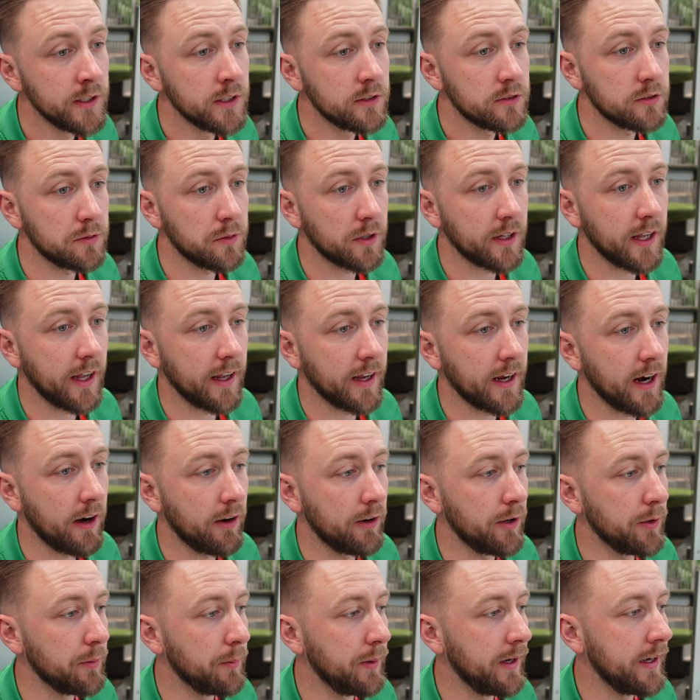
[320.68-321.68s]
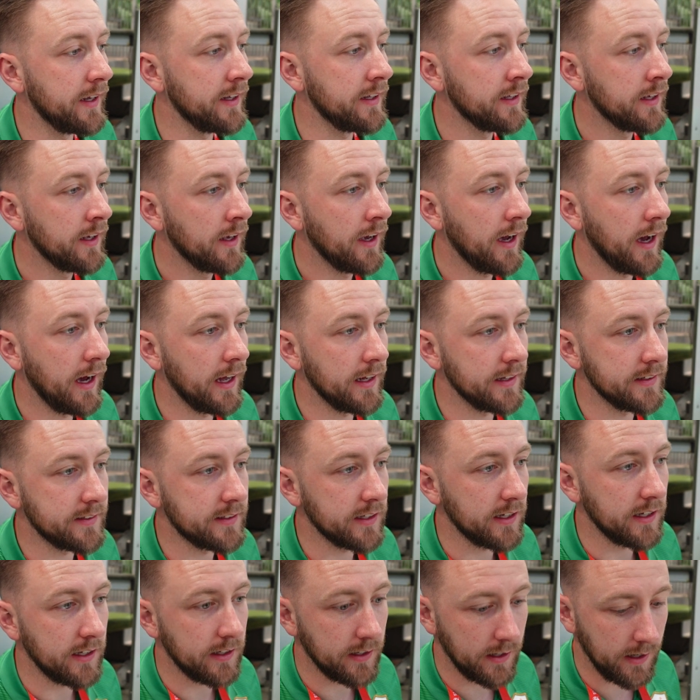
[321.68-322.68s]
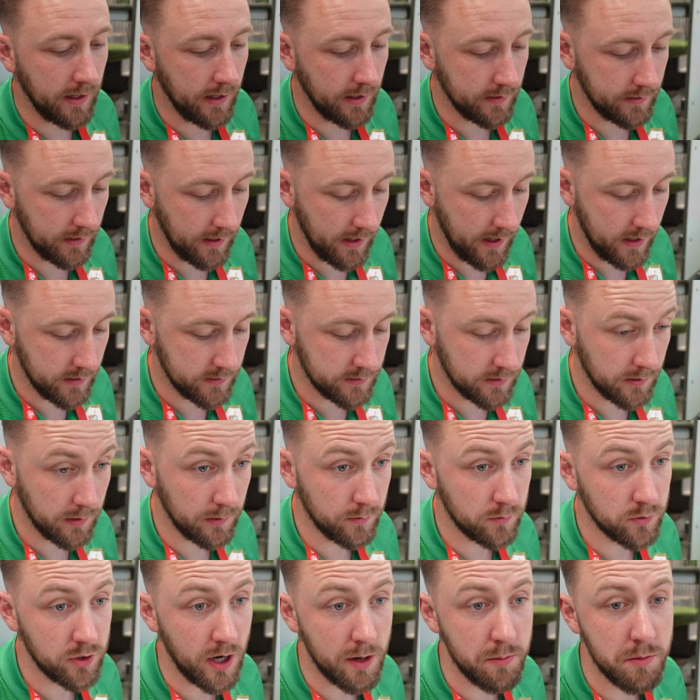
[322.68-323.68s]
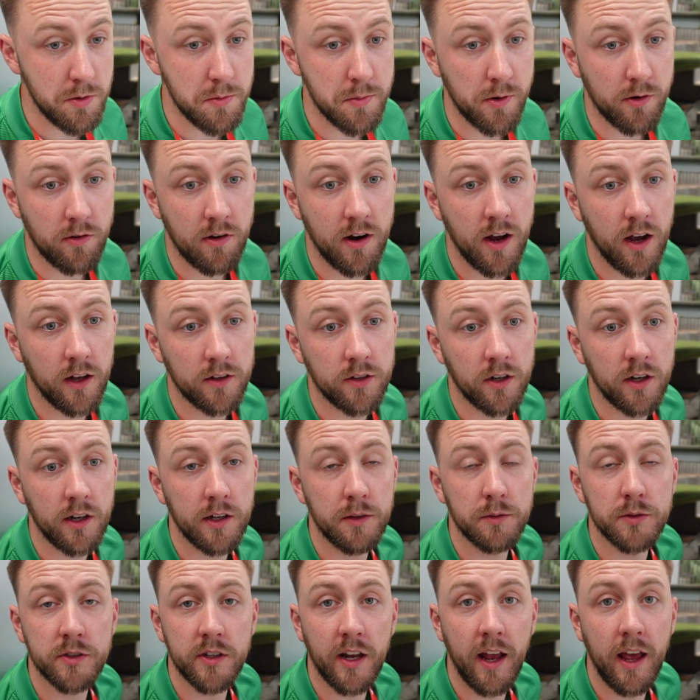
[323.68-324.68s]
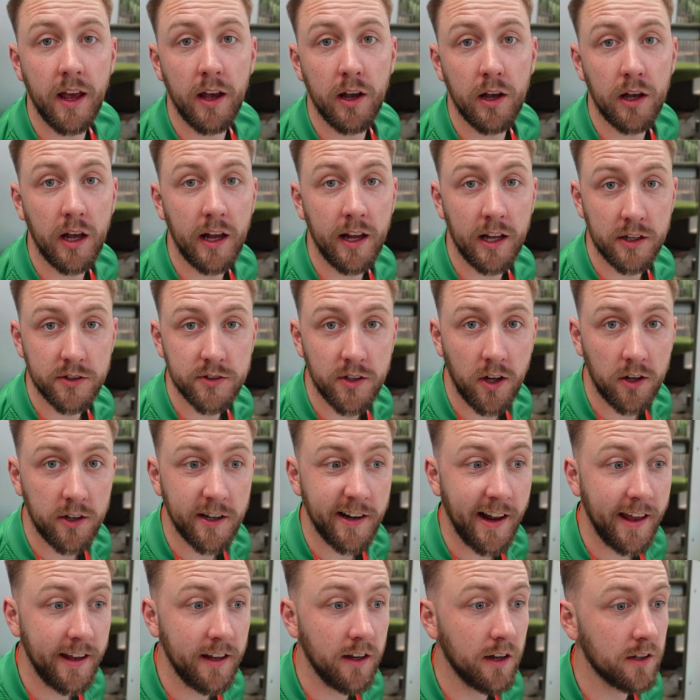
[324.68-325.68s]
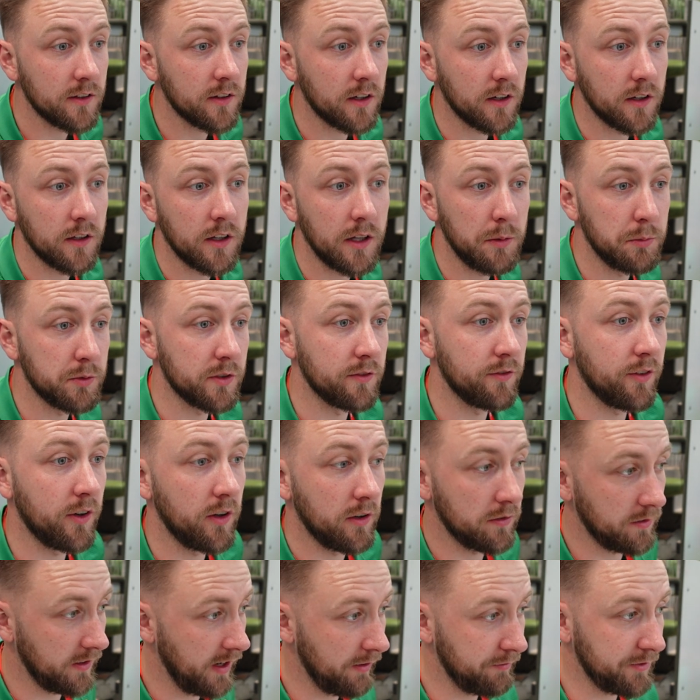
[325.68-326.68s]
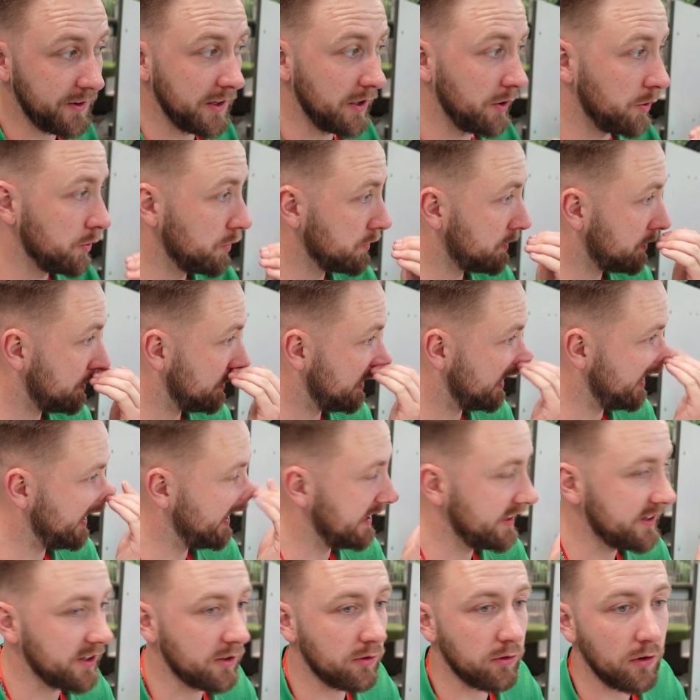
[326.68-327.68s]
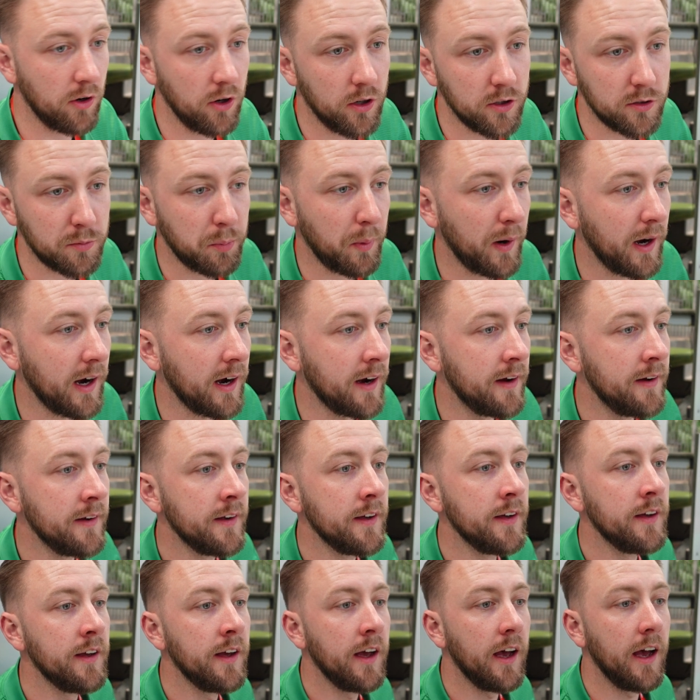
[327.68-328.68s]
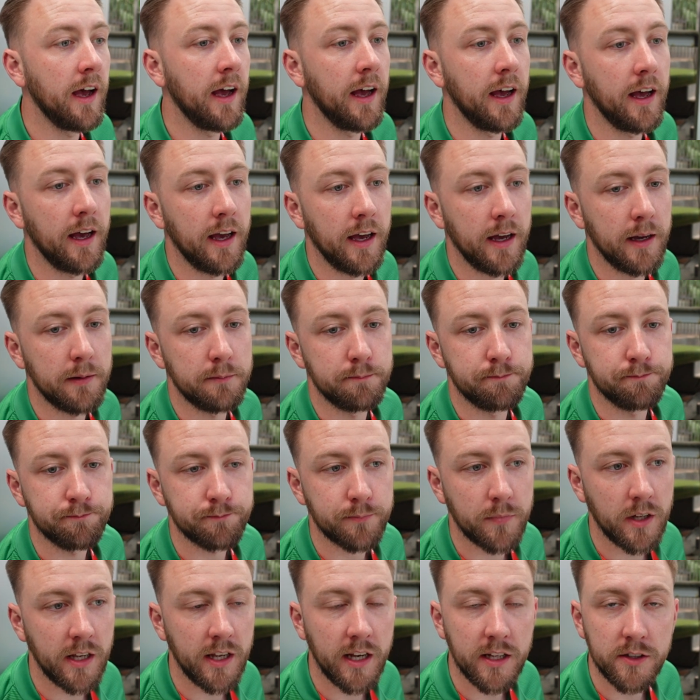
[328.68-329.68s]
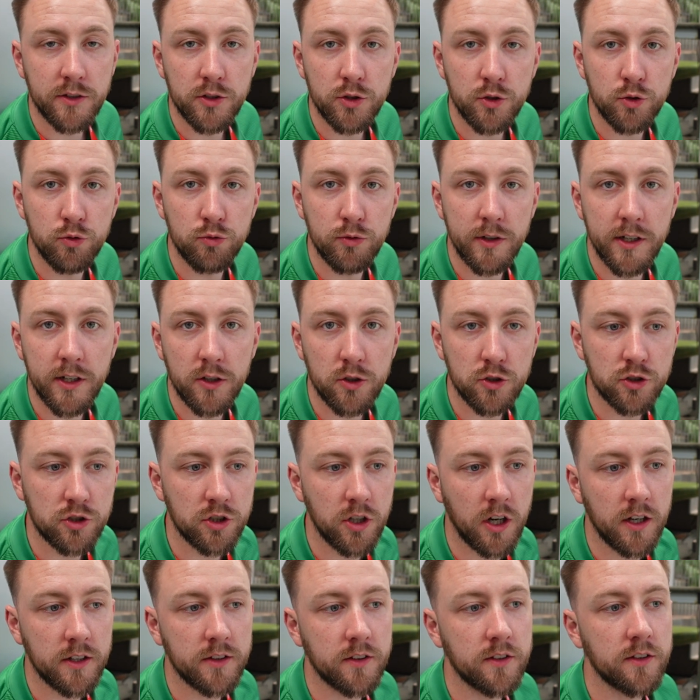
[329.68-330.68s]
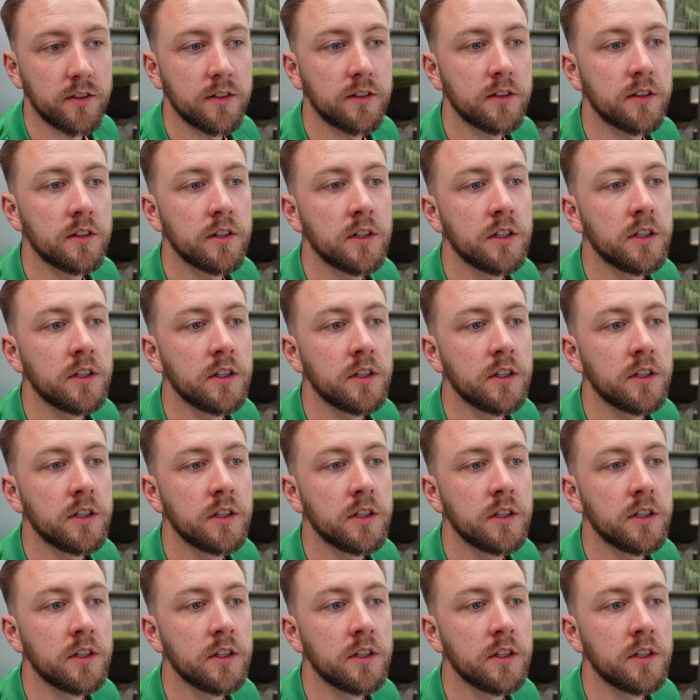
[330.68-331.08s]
so not getting carried away. And then Jamie McGrath, I thought he was a solid 8. I thought he was involved in everything good tonight. He hit the crossbar, he had 2 really good shots,